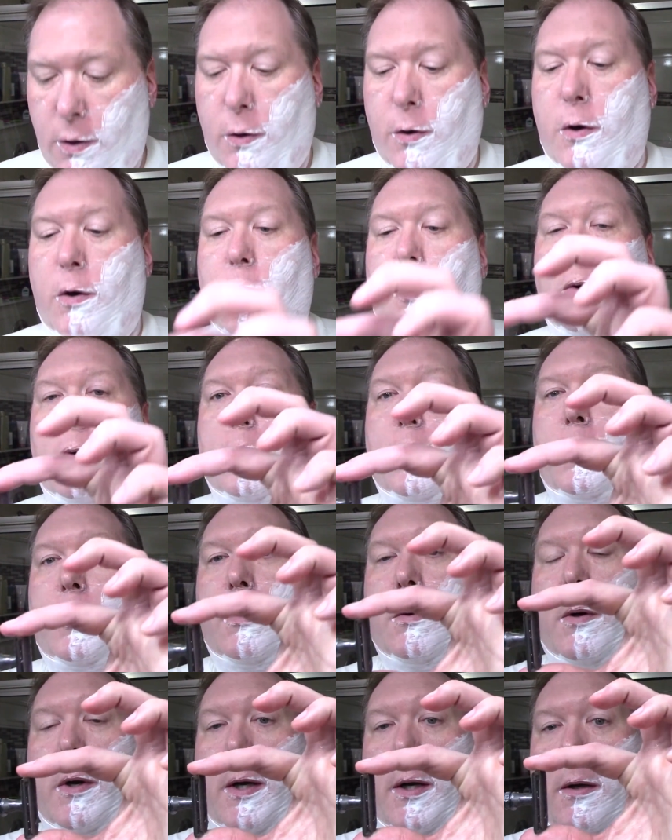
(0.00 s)
your nose,
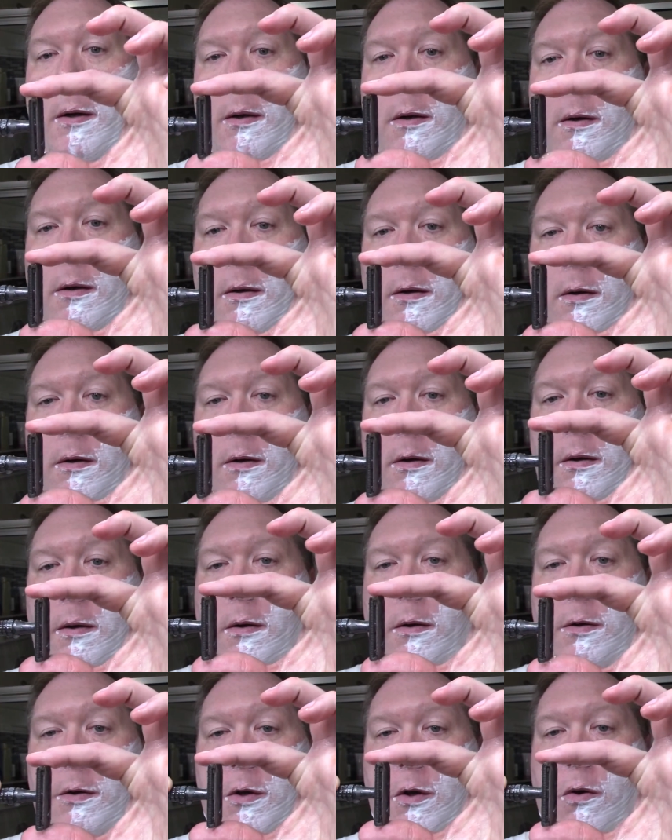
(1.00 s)
right,
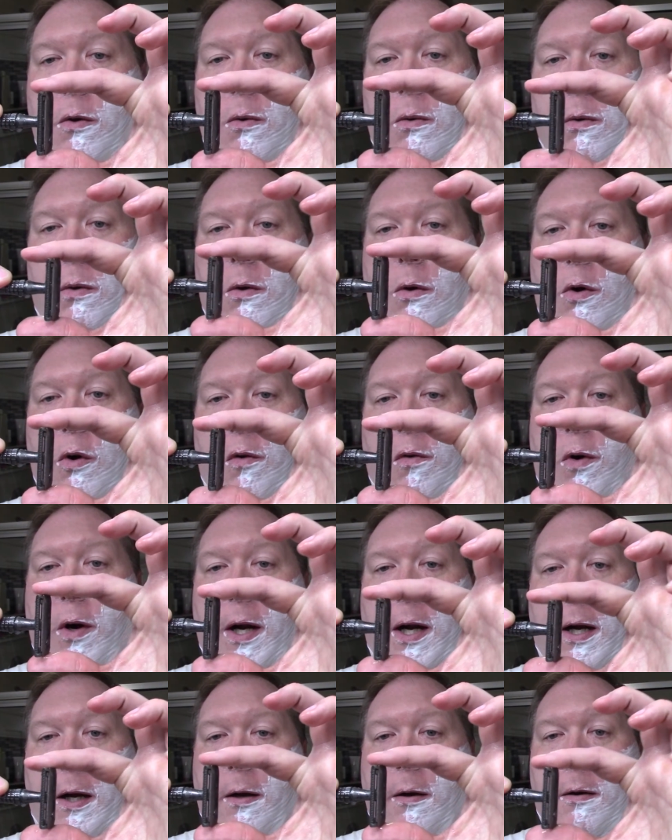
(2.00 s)
there's no
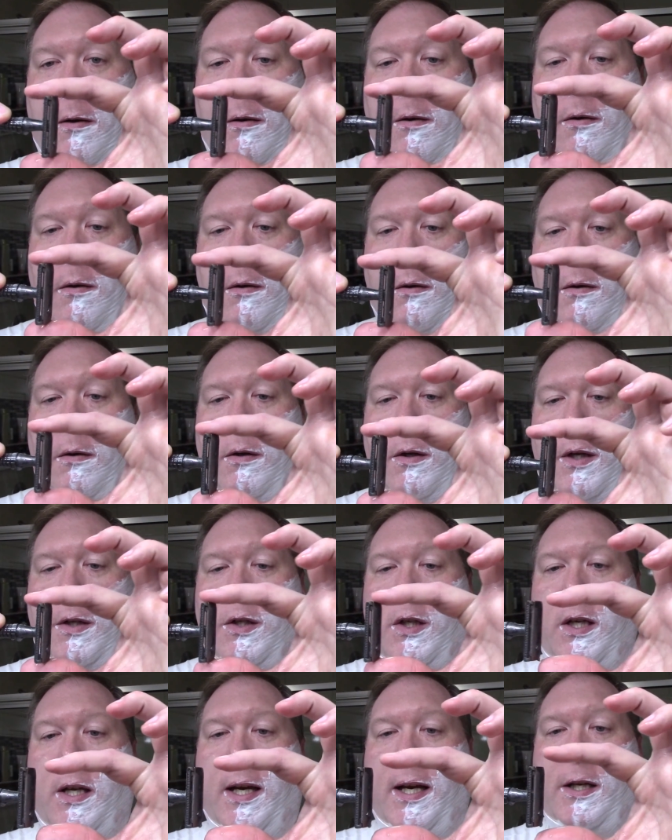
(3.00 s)
overhang. It
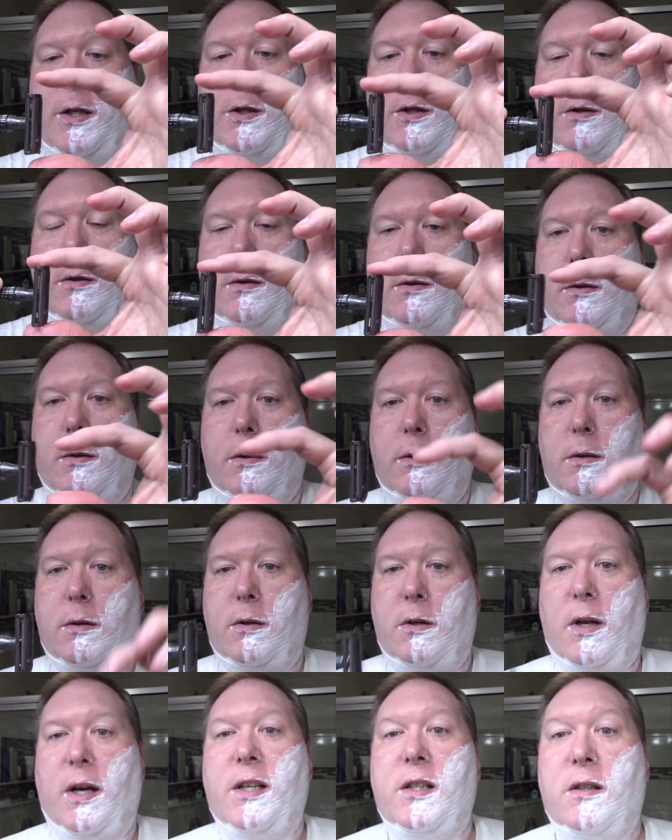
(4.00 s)
doesn't catch.
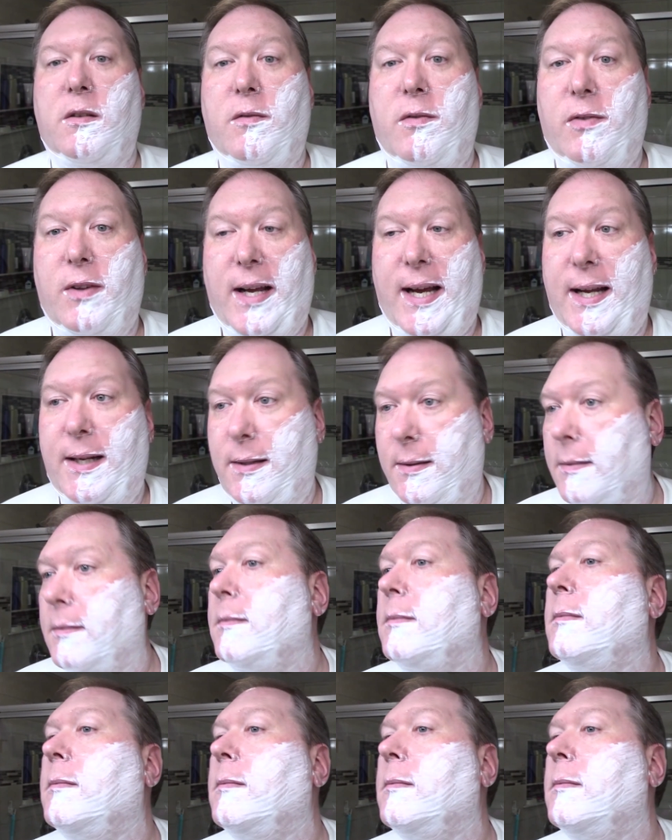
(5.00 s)
It's nice and flat.